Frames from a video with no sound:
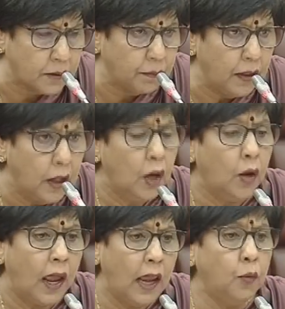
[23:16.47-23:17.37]
a
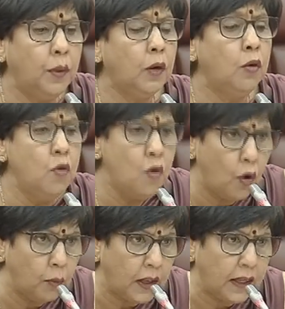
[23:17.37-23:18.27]
system, and
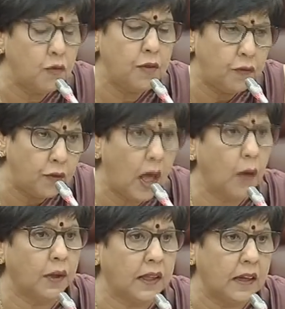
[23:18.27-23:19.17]
we normally
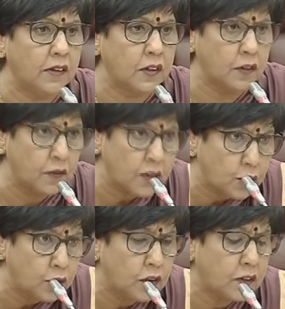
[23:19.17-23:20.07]
refer our
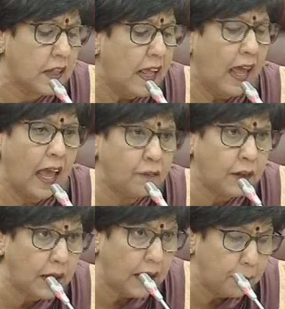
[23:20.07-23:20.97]
cases of students
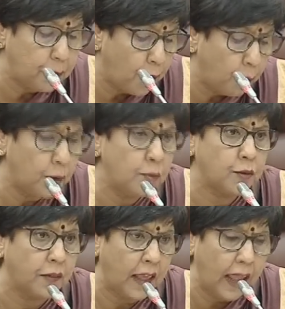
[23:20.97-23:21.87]
having
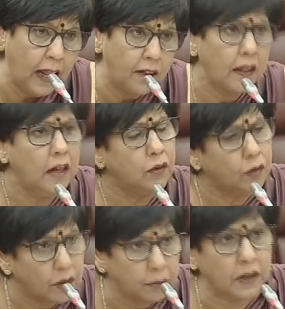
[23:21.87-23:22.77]
problems with their
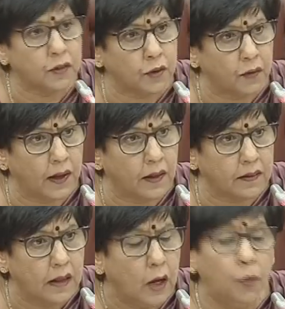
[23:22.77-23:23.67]
health to the
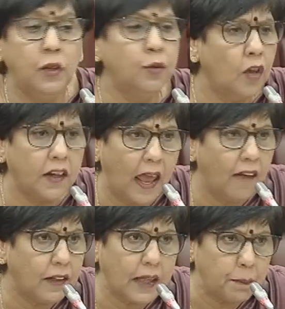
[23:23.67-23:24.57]
Ministry of Health. We
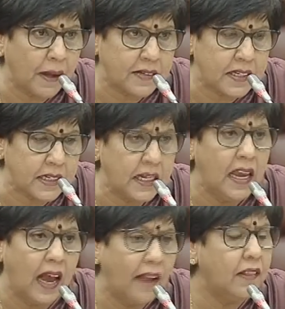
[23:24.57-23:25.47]
do not have the
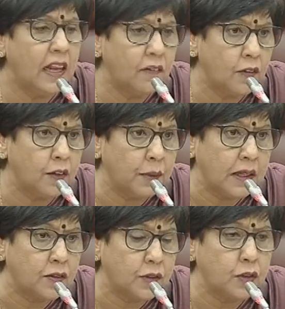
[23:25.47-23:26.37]
capacity at the
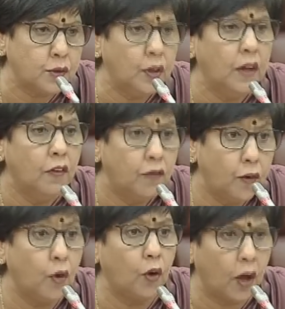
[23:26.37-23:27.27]
level of the ministry
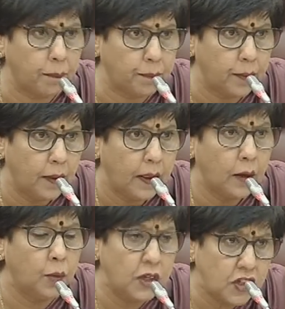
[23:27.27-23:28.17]
to follow
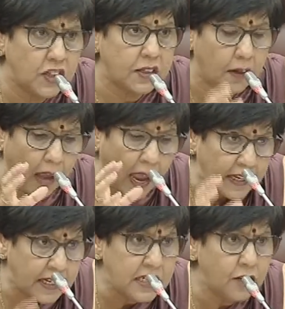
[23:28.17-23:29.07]
up. We
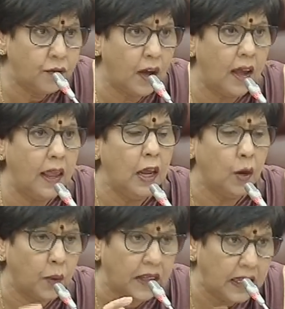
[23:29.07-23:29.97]
just
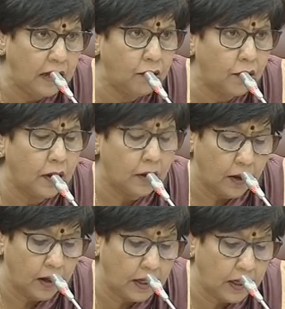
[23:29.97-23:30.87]
identify, we
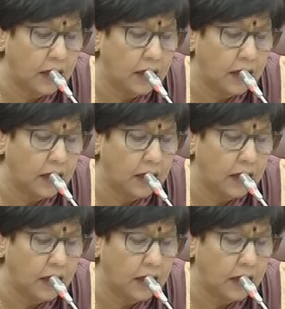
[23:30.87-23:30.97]
give